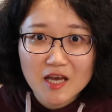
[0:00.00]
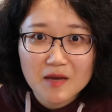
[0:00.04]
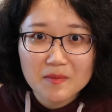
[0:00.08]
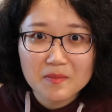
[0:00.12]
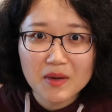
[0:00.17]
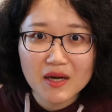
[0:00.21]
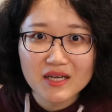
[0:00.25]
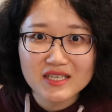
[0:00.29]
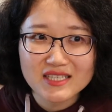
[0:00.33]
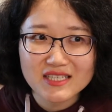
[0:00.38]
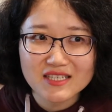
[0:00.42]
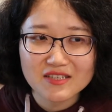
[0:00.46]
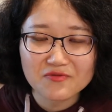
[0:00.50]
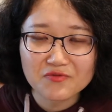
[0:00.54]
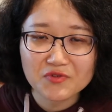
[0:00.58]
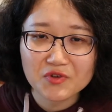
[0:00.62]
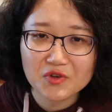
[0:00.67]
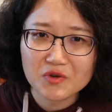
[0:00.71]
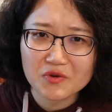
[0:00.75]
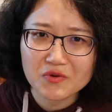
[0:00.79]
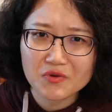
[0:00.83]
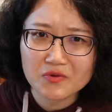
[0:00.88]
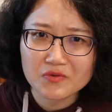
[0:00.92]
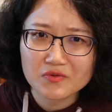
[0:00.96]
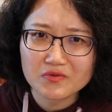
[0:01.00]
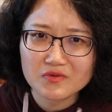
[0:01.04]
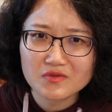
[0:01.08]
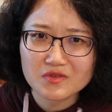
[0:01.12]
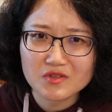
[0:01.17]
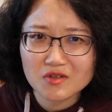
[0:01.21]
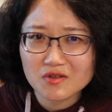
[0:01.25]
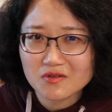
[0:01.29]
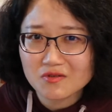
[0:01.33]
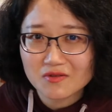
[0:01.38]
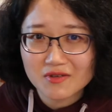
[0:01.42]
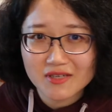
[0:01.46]
But if you
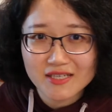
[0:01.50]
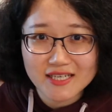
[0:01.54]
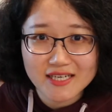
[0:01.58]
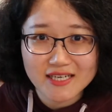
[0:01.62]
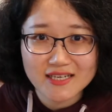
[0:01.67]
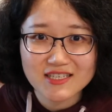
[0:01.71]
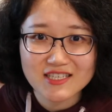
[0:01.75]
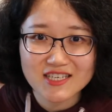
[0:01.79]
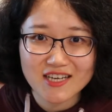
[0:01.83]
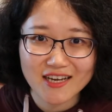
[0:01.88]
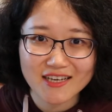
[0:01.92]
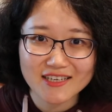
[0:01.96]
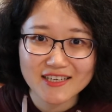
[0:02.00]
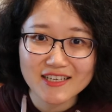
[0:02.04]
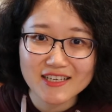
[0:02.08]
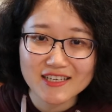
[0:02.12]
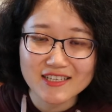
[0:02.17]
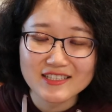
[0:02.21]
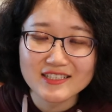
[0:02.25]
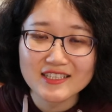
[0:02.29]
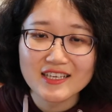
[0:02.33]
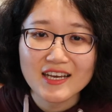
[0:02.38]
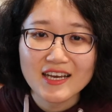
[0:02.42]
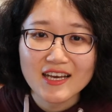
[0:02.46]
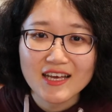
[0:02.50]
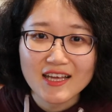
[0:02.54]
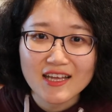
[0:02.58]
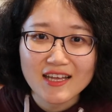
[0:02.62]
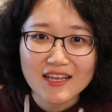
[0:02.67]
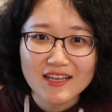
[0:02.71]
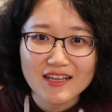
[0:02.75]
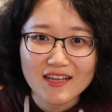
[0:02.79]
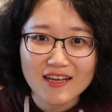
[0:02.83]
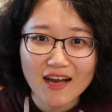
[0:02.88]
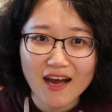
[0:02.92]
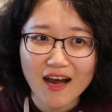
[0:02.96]
don't read in Chinese,
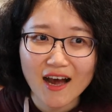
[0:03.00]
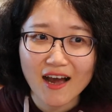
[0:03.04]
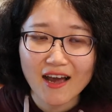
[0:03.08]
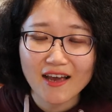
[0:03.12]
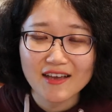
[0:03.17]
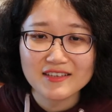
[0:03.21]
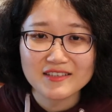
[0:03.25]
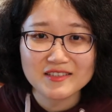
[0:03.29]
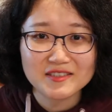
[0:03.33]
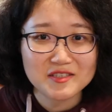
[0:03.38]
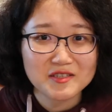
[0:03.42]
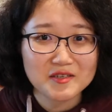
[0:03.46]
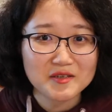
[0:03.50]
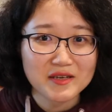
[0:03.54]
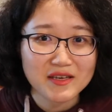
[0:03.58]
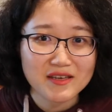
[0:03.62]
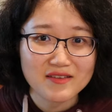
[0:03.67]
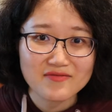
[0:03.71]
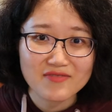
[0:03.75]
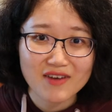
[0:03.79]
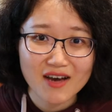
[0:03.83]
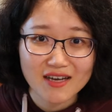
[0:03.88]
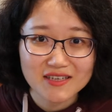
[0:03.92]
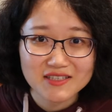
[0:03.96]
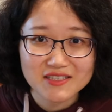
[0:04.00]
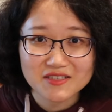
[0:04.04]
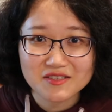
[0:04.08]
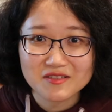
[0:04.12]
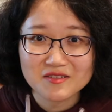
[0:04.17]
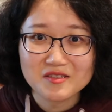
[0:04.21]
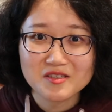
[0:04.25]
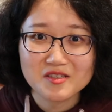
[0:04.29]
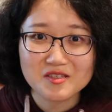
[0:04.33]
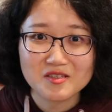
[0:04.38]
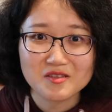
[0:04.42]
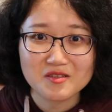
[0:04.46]
I still invite you
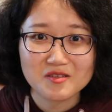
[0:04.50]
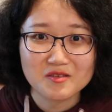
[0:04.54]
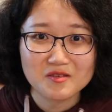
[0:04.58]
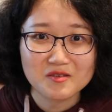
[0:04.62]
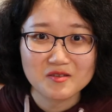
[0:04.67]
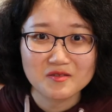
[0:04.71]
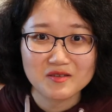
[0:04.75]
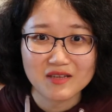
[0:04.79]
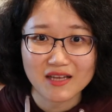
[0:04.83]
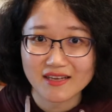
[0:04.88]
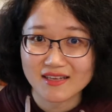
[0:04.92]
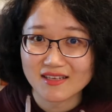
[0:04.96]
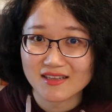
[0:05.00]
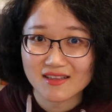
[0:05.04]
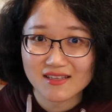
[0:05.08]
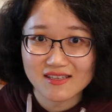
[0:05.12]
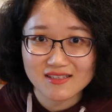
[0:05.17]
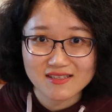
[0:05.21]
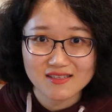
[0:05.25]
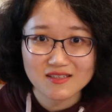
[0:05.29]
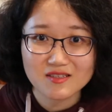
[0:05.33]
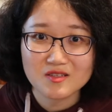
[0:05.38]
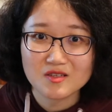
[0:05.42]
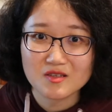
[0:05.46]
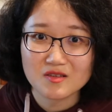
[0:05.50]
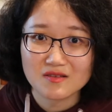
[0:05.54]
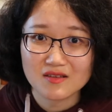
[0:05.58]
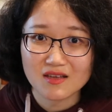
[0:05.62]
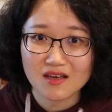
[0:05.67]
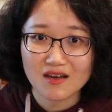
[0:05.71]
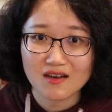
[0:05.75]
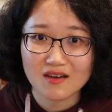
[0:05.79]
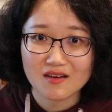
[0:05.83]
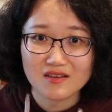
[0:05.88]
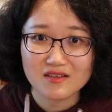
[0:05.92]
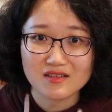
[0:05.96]
to listen to
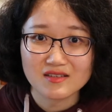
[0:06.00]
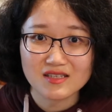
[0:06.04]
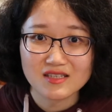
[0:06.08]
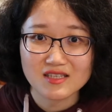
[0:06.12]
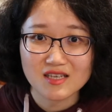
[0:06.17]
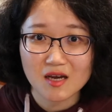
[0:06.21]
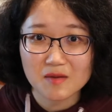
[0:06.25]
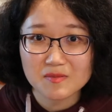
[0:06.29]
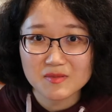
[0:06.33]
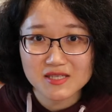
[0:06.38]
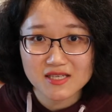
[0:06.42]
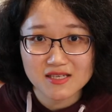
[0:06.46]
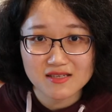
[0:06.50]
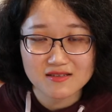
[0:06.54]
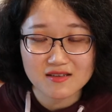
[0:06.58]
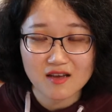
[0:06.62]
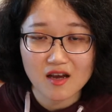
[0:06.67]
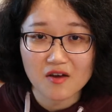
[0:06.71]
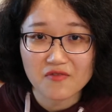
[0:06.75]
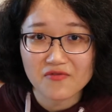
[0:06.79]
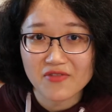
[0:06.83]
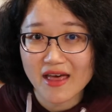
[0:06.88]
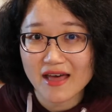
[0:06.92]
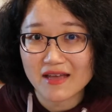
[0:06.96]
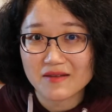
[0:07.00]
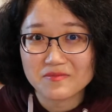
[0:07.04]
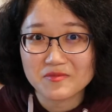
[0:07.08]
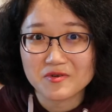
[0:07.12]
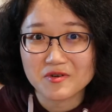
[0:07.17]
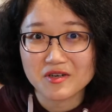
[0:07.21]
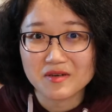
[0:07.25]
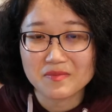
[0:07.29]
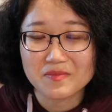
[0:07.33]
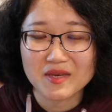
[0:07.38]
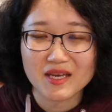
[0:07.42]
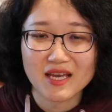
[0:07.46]
the synopsis of that
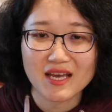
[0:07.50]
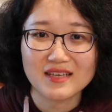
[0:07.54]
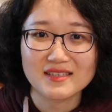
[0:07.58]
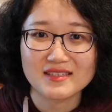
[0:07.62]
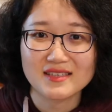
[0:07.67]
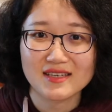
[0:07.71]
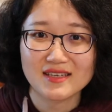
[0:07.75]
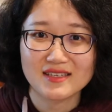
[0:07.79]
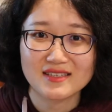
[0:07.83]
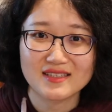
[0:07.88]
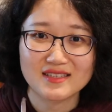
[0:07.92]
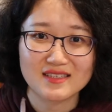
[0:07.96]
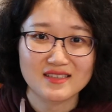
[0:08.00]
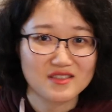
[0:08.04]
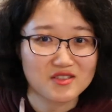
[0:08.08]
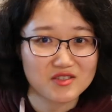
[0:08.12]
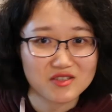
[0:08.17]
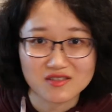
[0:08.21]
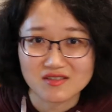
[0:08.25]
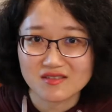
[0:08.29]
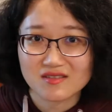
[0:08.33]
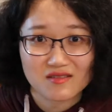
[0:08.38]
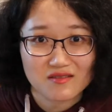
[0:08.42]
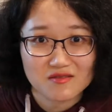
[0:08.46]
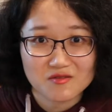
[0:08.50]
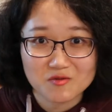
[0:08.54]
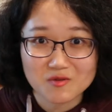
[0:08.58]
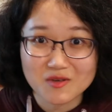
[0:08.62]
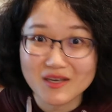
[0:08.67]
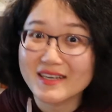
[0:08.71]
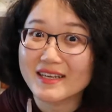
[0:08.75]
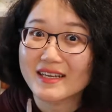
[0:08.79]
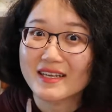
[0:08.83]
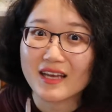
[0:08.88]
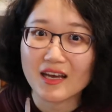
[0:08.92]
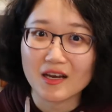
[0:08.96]
book, because it's just
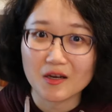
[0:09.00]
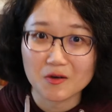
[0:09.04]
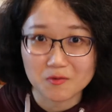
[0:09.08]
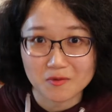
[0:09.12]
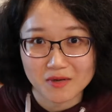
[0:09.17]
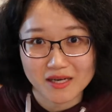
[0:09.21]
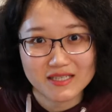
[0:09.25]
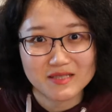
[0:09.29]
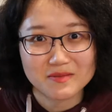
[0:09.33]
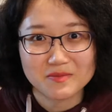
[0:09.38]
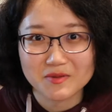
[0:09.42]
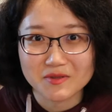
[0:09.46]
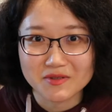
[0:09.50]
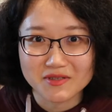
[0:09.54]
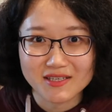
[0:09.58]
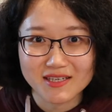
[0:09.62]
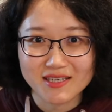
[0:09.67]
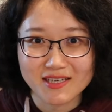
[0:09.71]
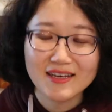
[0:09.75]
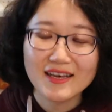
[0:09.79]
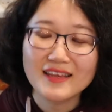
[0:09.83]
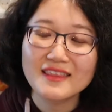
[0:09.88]
really a great book.